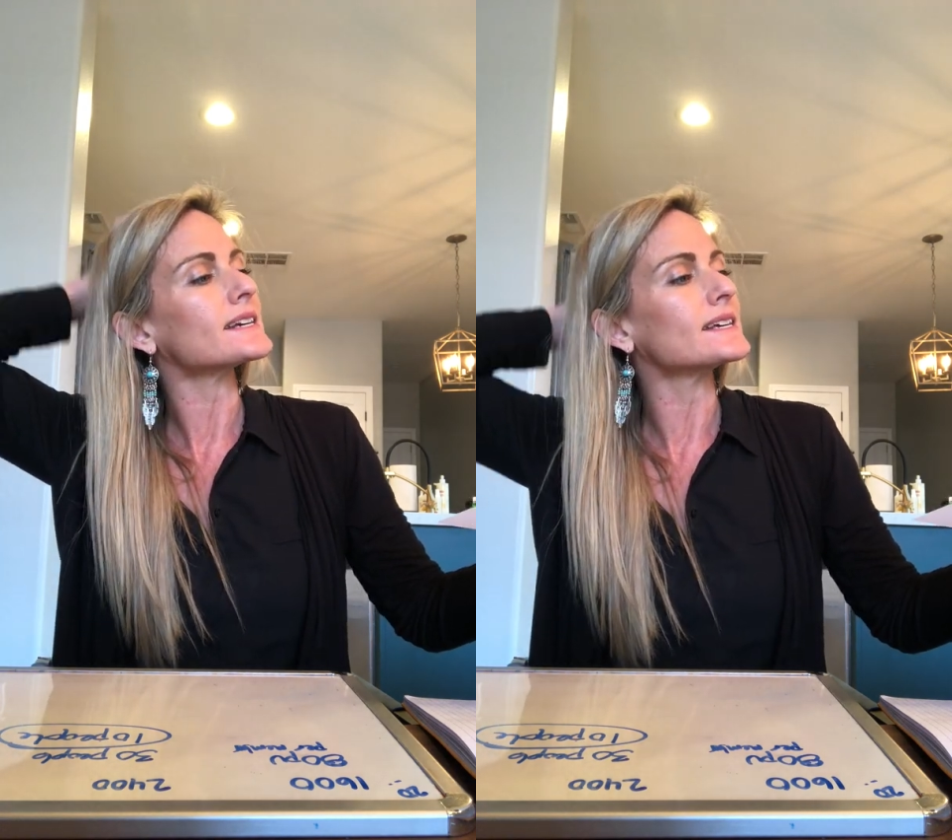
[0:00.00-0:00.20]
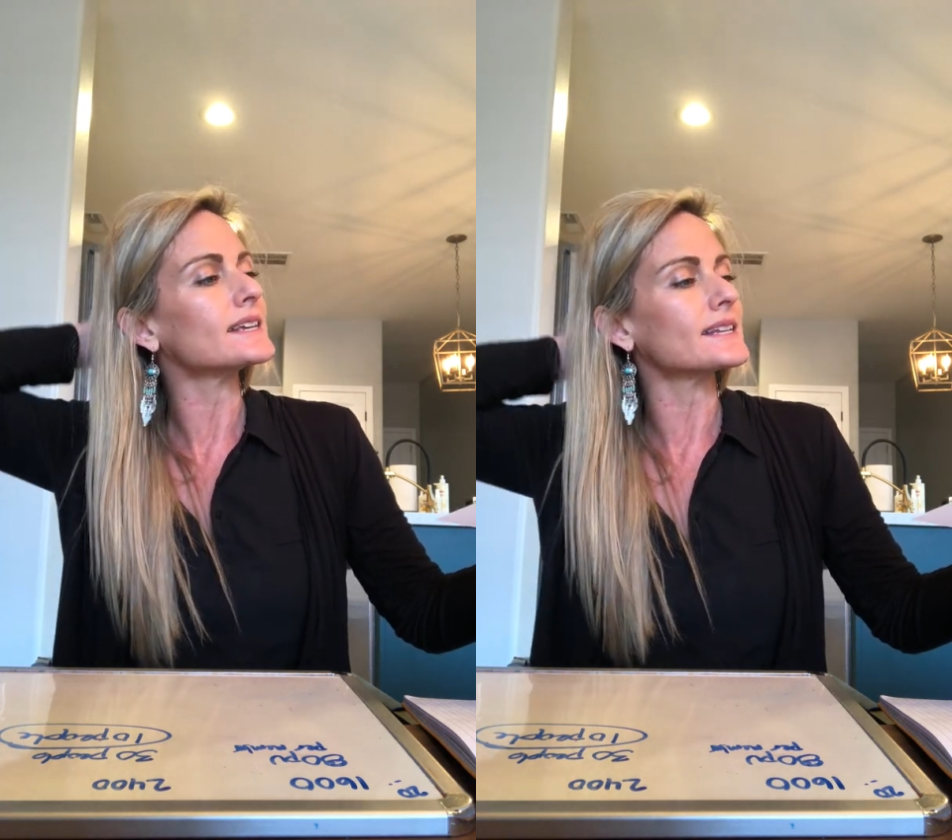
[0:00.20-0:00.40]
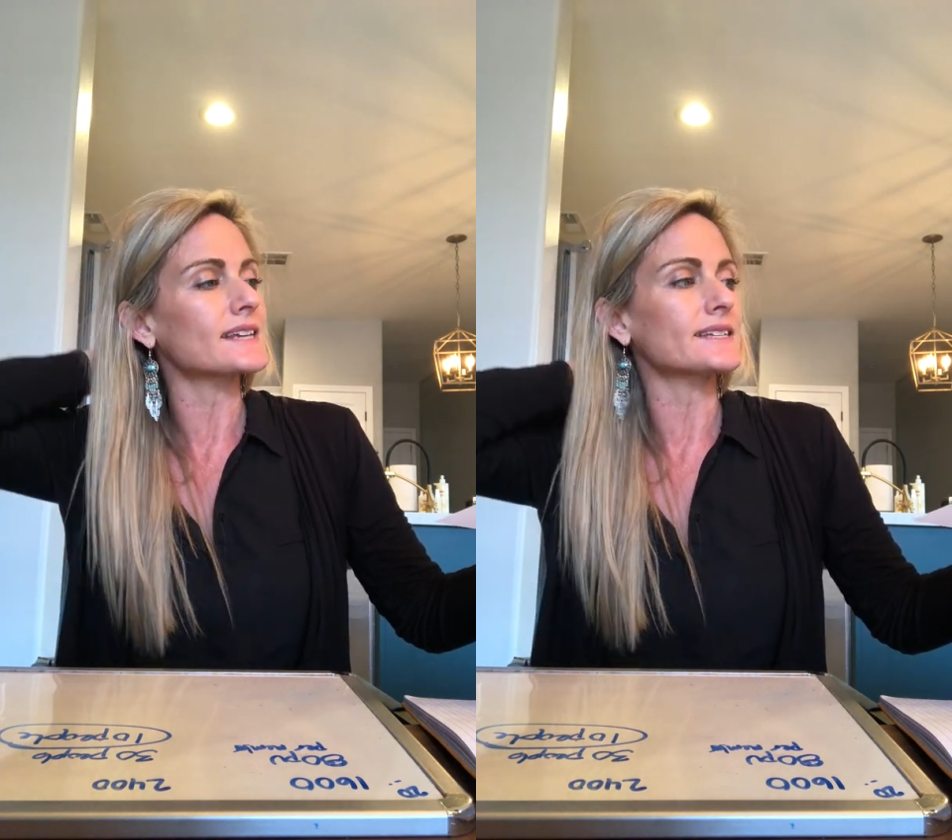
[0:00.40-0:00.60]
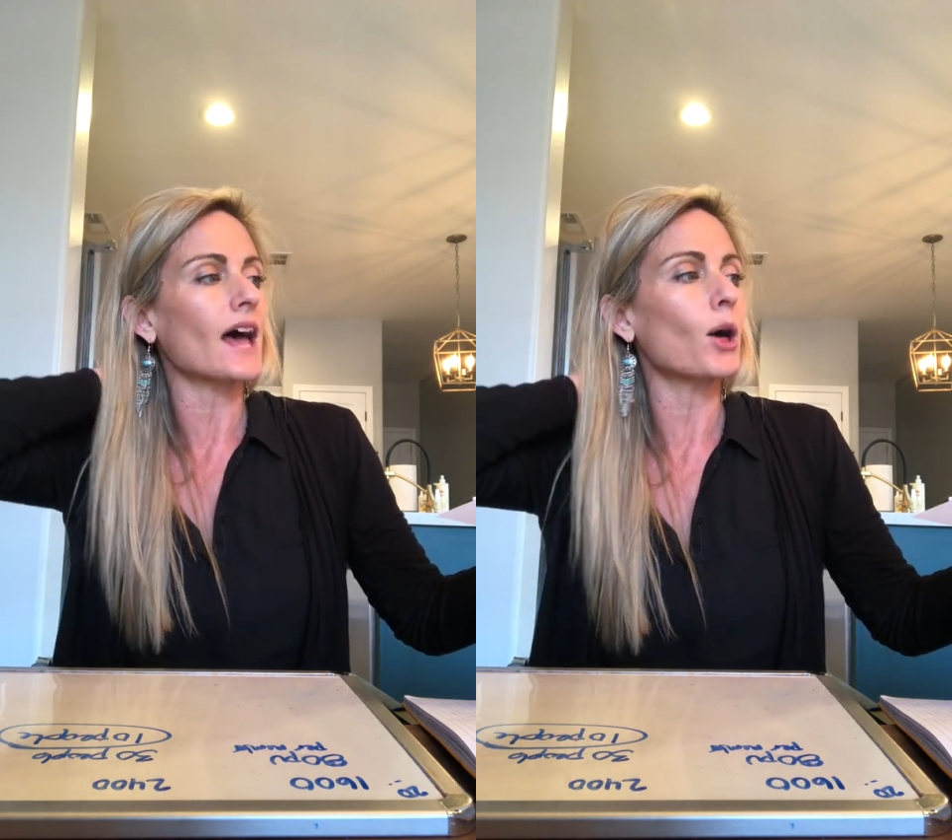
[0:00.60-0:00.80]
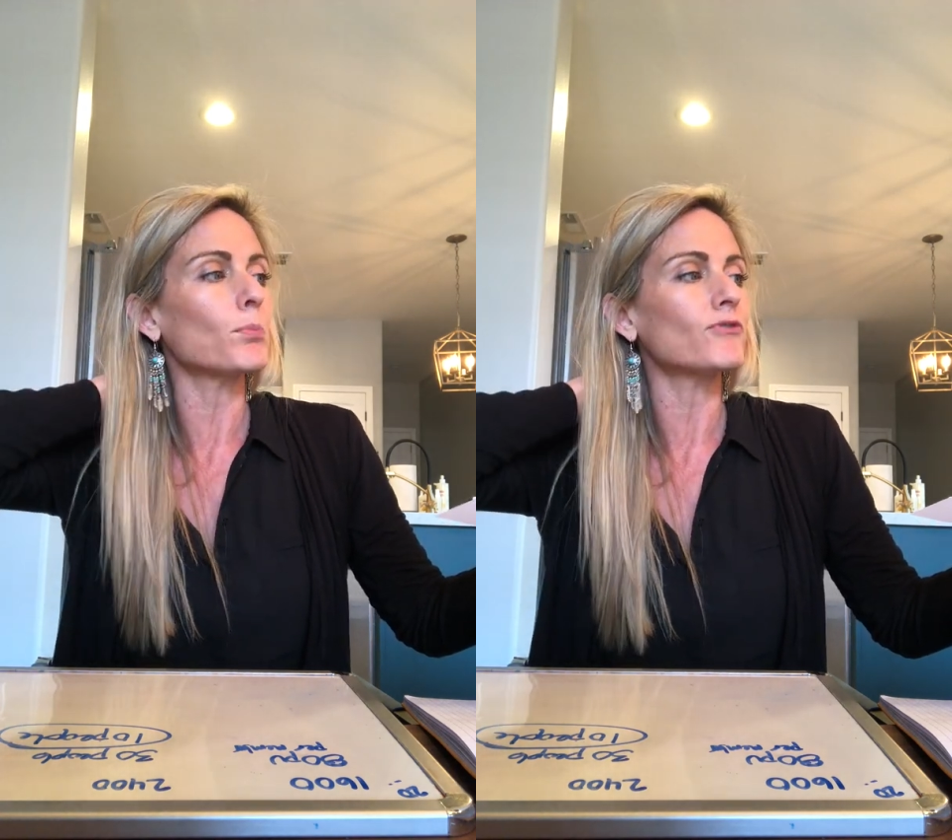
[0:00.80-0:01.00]
it says
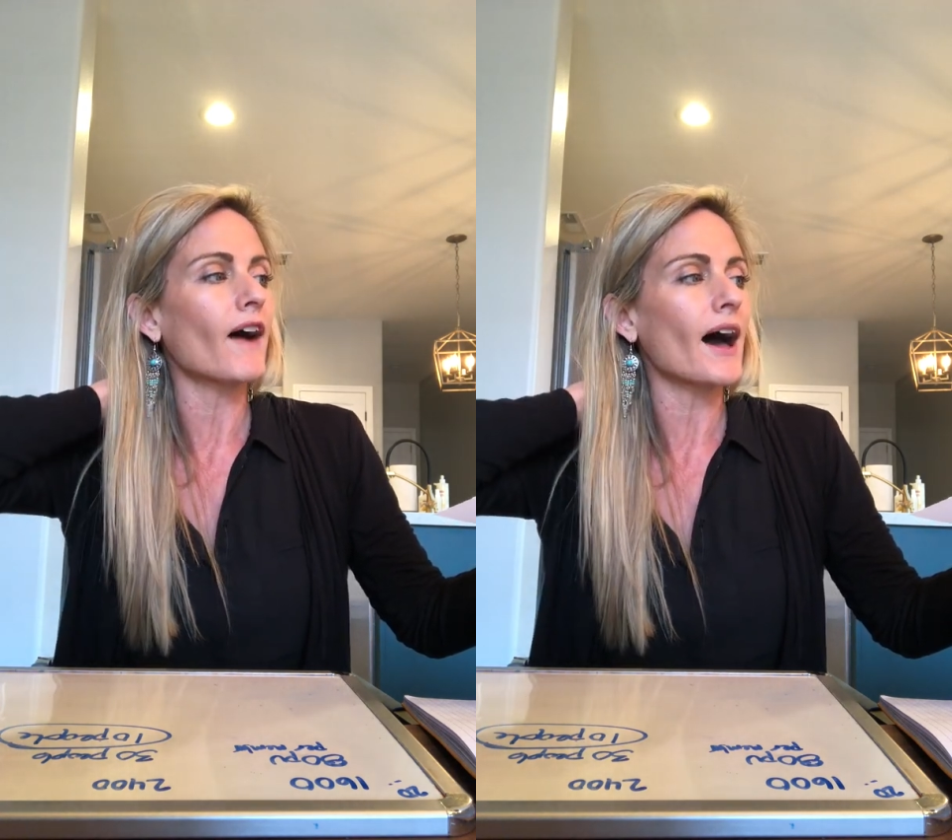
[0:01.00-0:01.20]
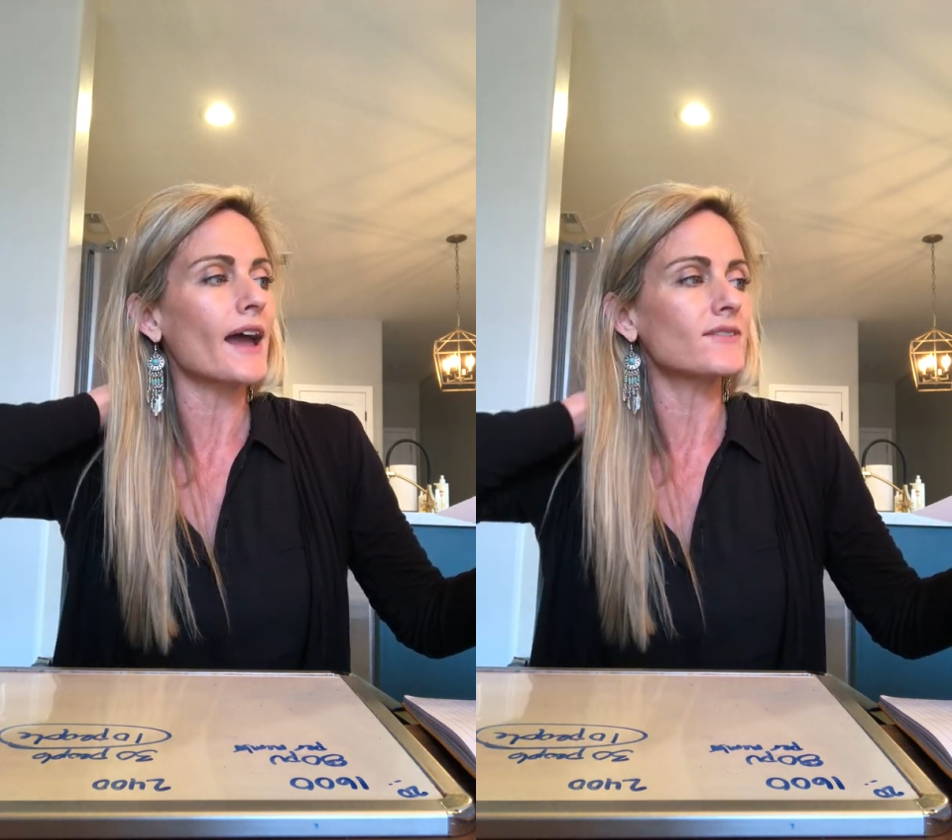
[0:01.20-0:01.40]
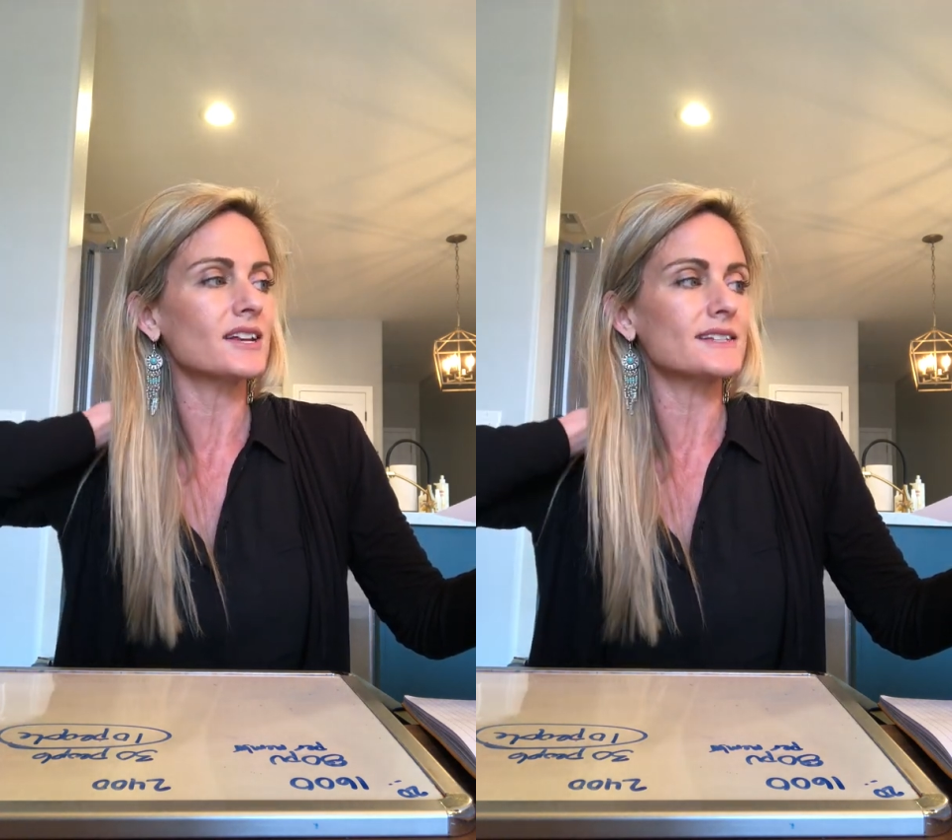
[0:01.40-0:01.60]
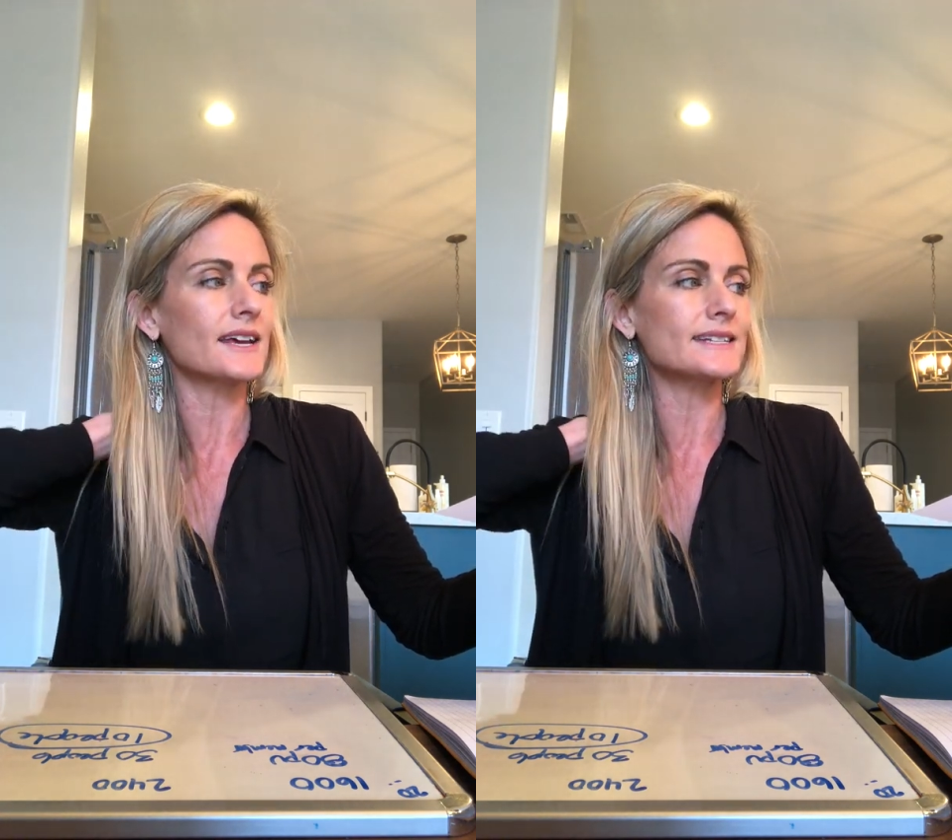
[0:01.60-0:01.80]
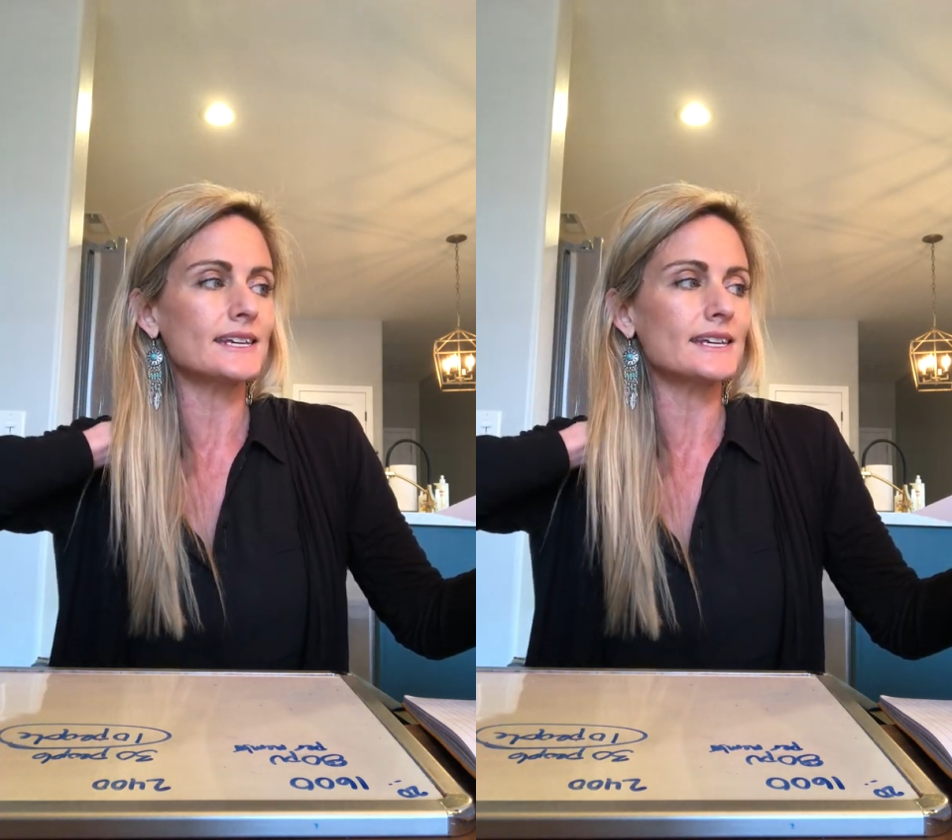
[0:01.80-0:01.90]
help 5 and it says